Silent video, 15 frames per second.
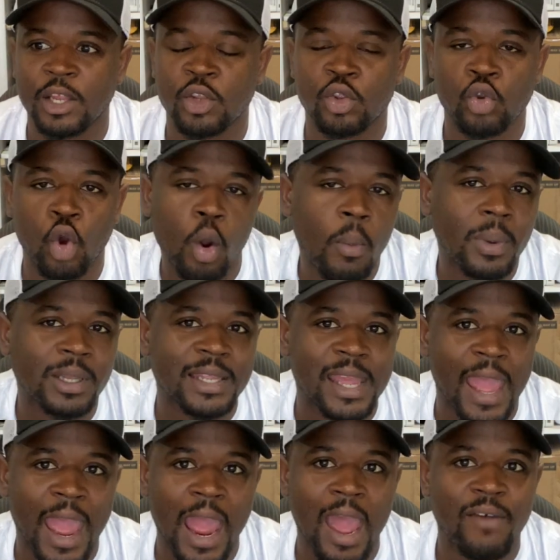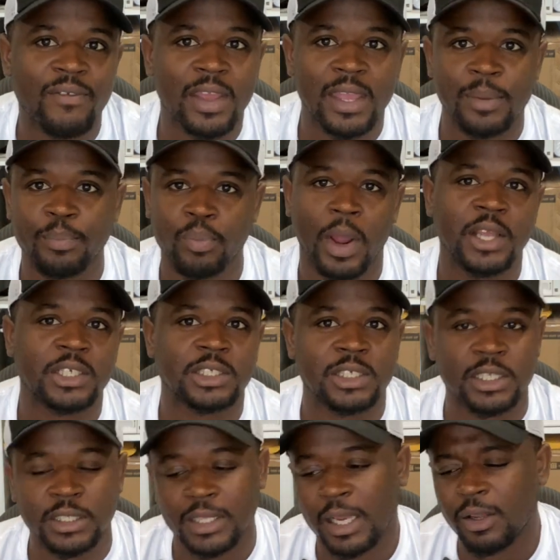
they normally have a price sheet